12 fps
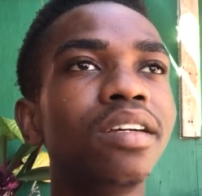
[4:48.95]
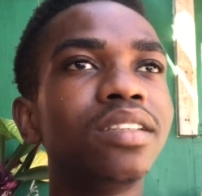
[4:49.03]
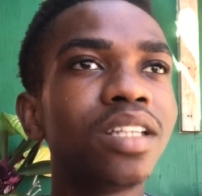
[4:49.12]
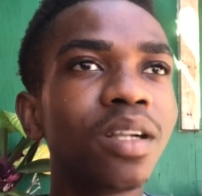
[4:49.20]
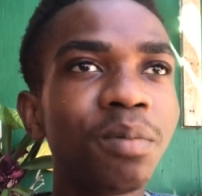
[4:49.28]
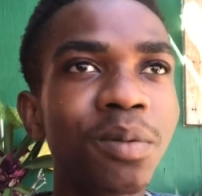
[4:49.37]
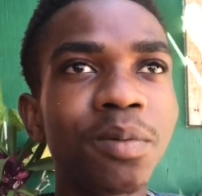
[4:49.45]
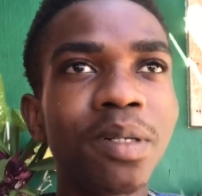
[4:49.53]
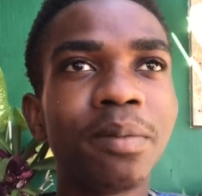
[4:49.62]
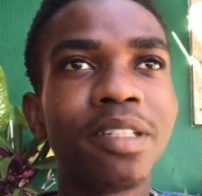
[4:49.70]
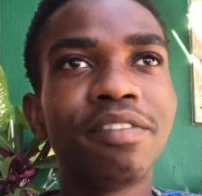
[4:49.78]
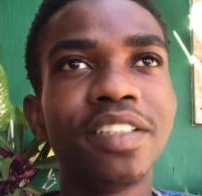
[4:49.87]
tell people
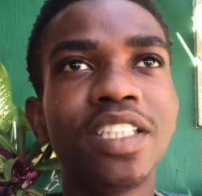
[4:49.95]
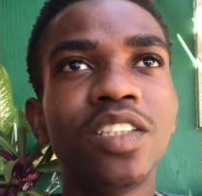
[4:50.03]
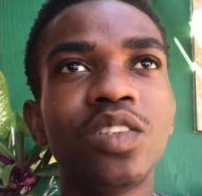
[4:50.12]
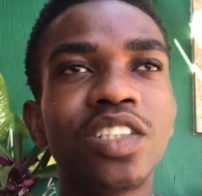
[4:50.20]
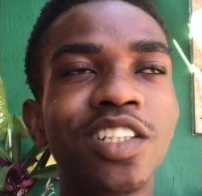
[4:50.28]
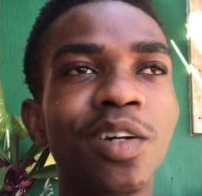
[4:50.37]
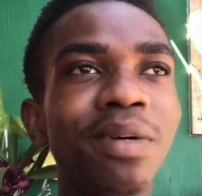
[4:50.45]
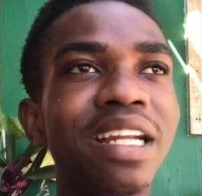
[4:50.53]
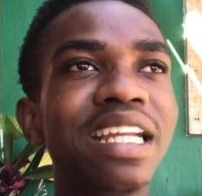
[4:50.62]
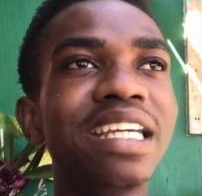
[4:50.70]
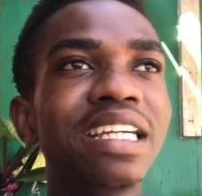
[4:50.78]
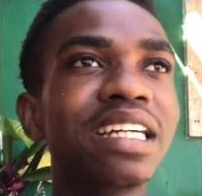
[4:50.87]
about my video, share my
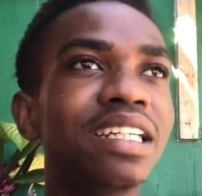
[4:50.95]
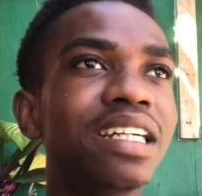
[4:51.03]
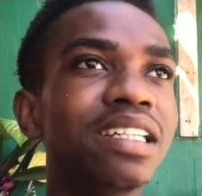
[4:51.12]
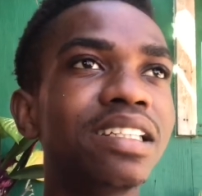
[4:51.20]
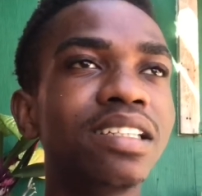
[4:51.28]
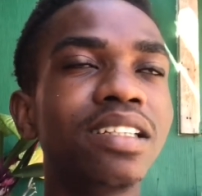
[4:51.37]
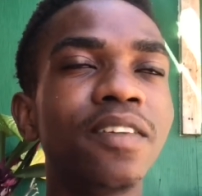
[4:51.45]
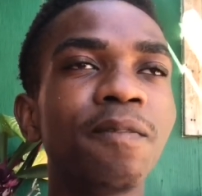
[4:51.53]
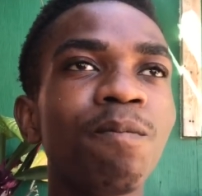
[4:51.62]
link and anything now,